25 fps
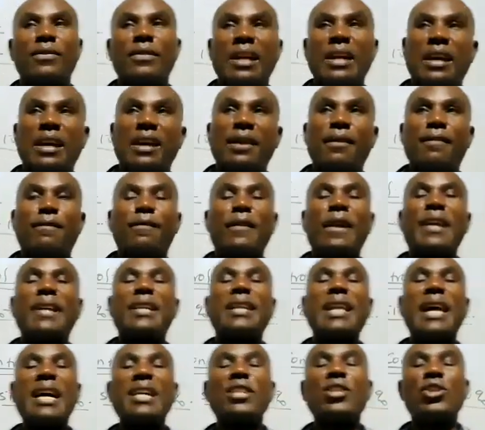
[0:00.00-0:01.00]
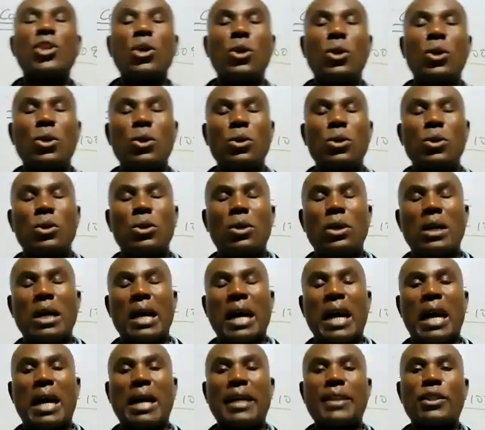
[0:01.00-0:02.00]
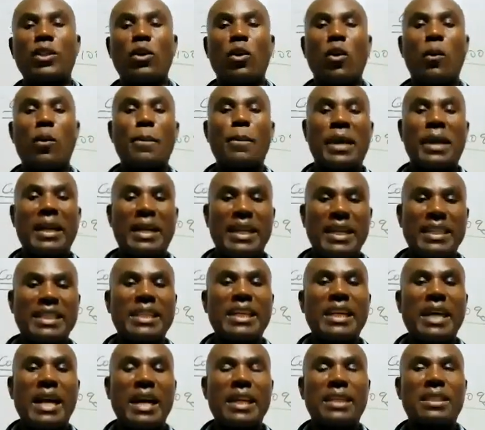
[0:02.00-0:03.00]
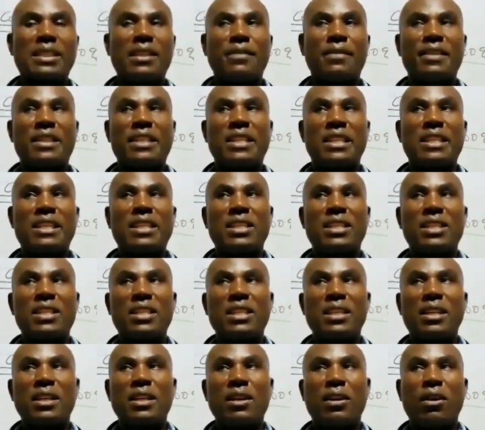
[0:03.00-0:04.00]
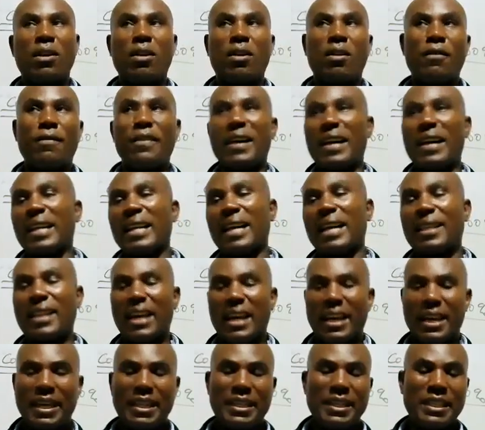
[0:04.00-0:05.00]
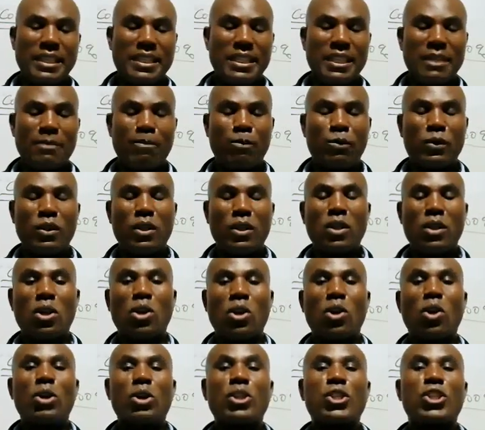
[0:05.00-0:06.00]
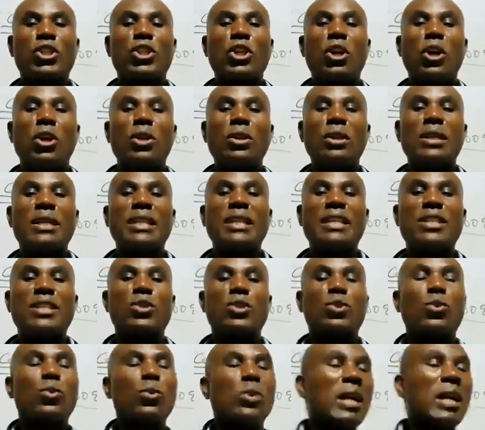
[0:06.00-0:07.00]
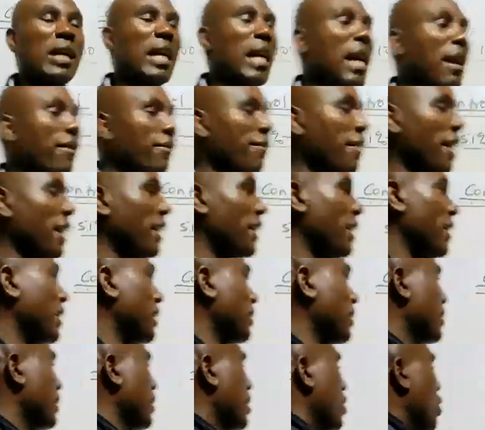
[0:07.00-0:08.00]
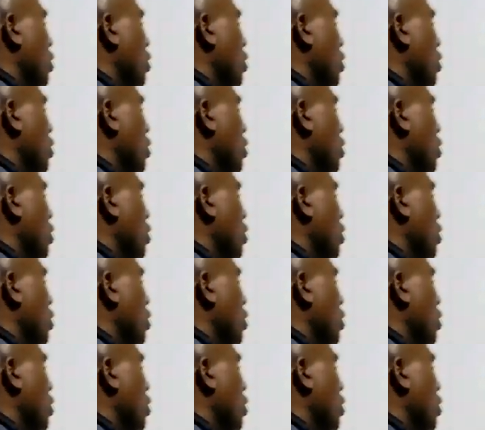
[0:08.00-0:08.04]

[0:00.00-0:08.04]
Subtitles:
the financial and operating activities of another entity. Control is to govern